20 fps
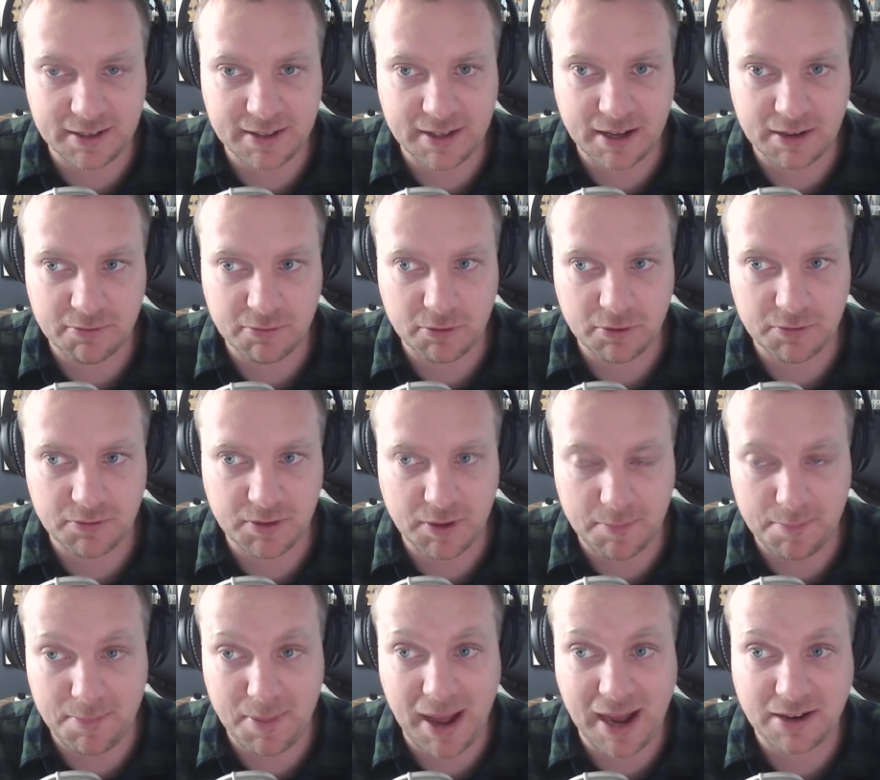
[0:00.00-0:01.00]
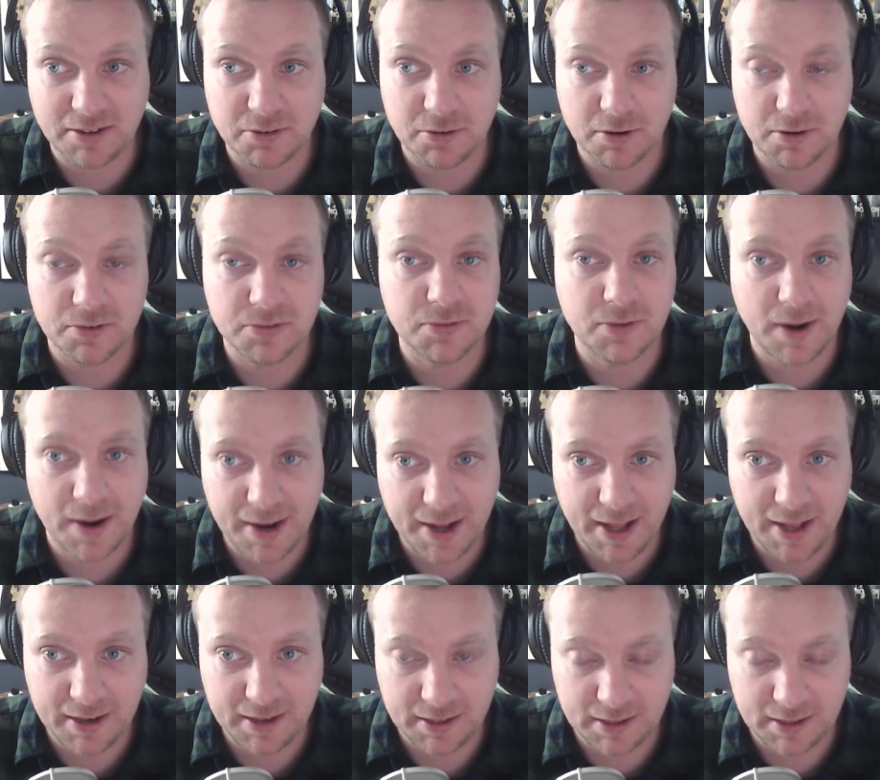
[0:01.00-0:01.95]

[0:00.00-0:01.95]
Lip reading: and then we'll flip back to our front end